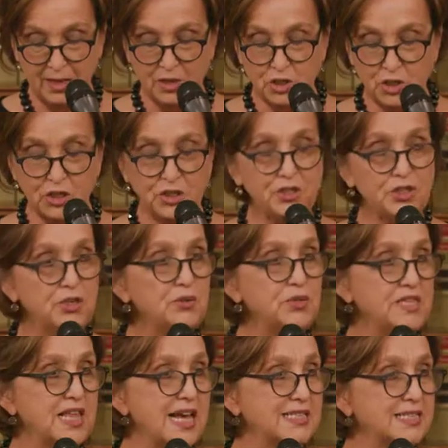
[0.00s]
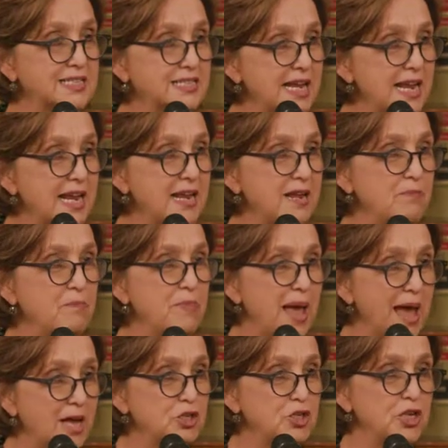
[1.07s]
She's used that same
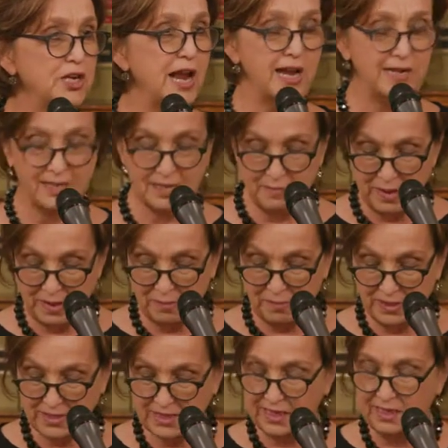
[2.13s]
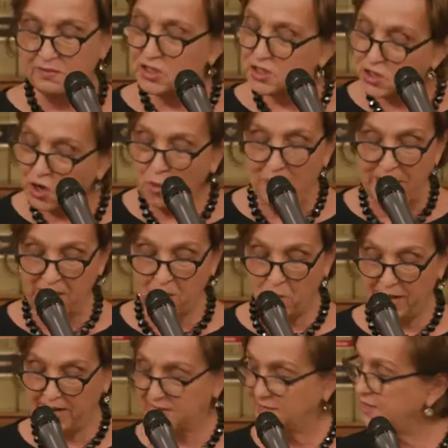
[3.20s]
passion and commitment in so many
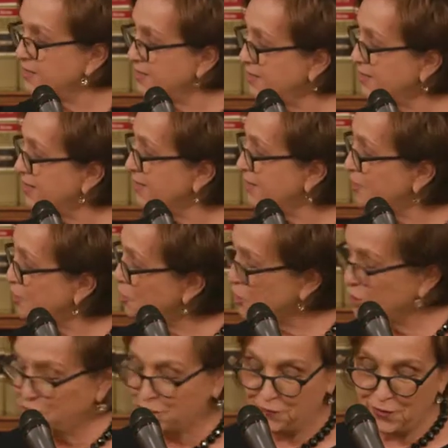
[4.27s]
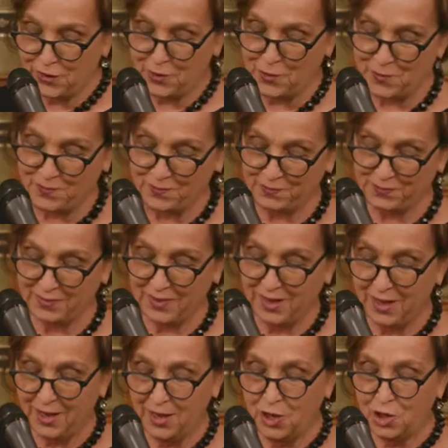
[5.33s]
ways. Just a few.
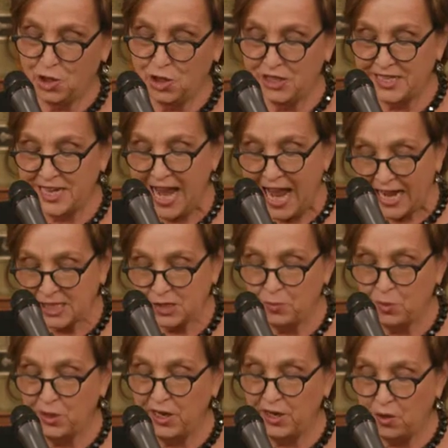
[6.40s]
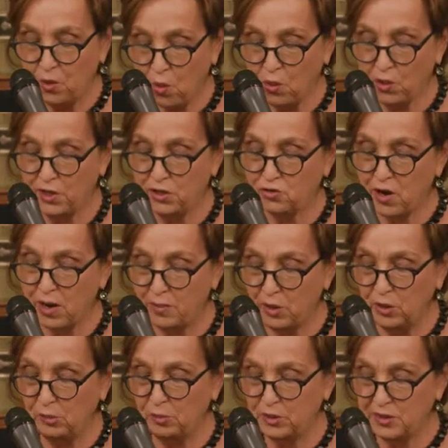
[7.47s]
She is an expert in court and
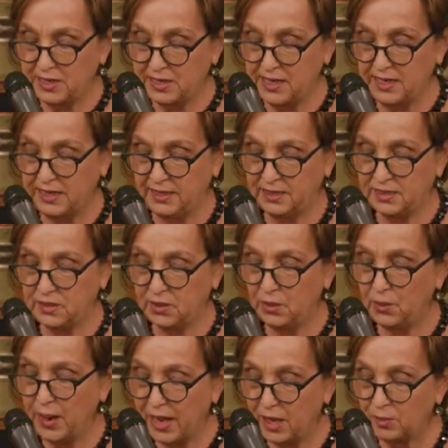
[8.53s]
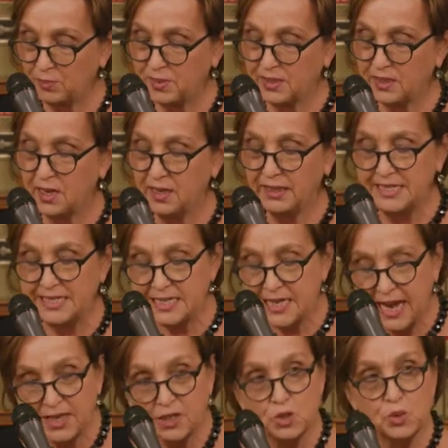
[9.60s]
tribunal proceedings who helps
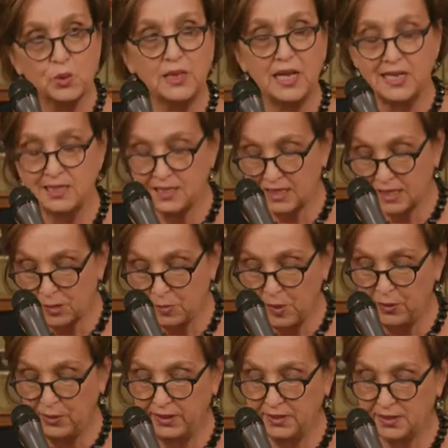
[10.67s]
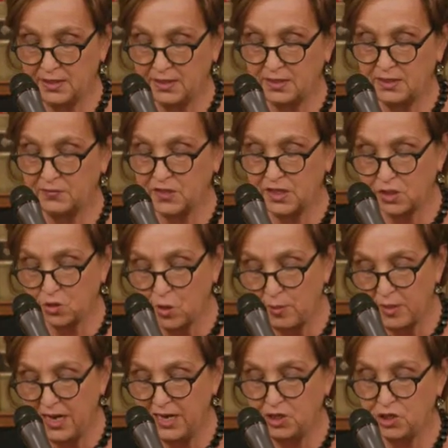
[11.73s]
contextualize experiences of
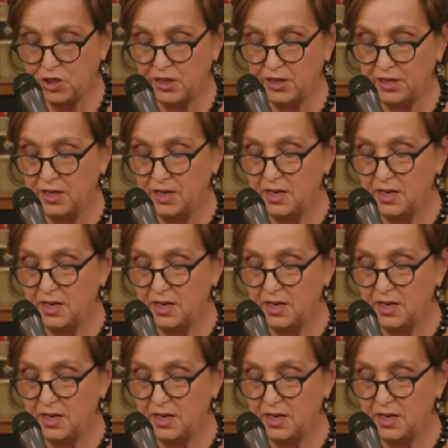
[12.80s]
discrimination